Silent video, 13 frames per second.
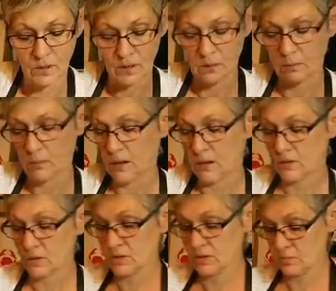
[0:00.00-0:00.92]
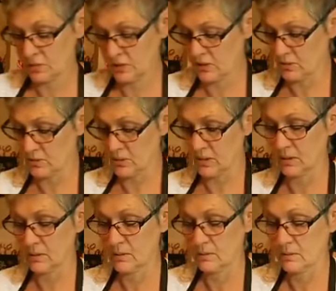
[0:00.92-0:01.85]
I might just be doing
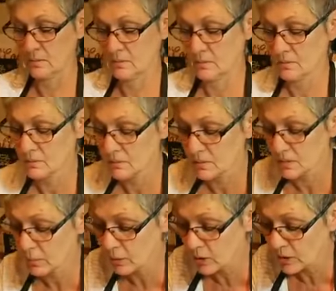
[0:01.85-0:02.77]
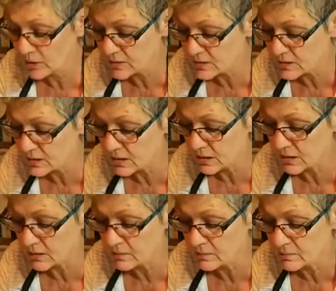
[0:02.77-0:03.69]
the boards
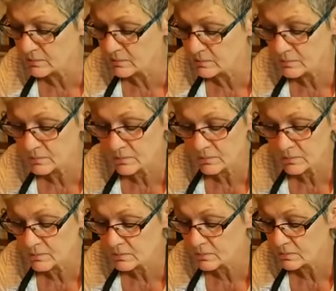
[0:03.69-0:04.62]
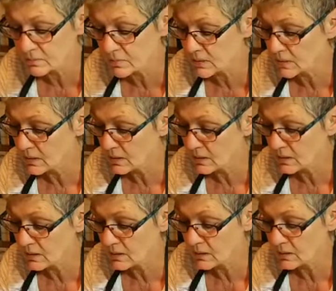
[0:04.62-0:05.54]
tonight.
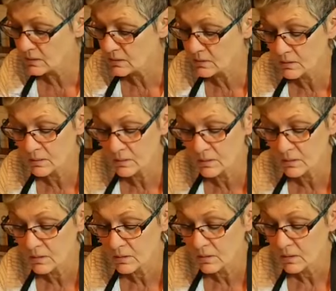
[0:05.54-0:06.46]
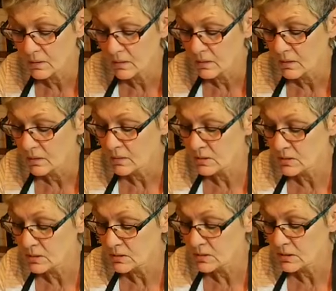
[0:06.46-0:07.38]
And the
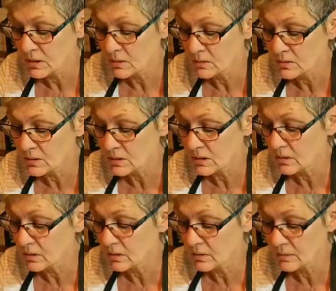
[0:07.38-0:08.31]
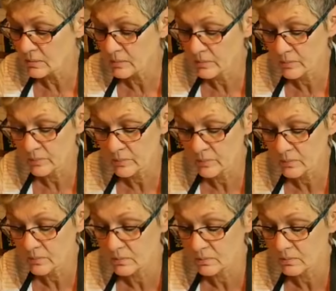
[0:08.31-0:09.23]
tea towels later.
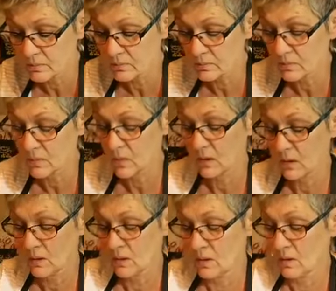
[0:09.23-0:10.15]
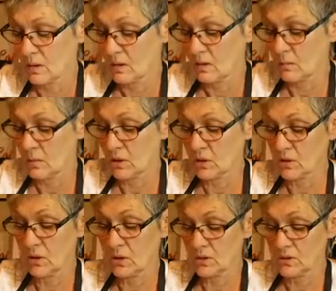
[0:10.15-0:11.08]
My
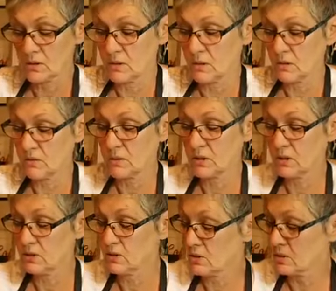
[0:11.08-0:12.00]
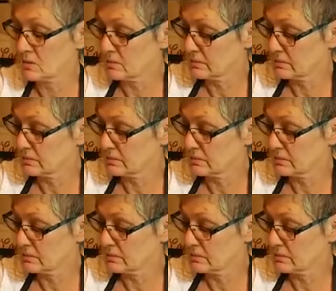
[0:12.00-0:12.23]
dog is in need of attention.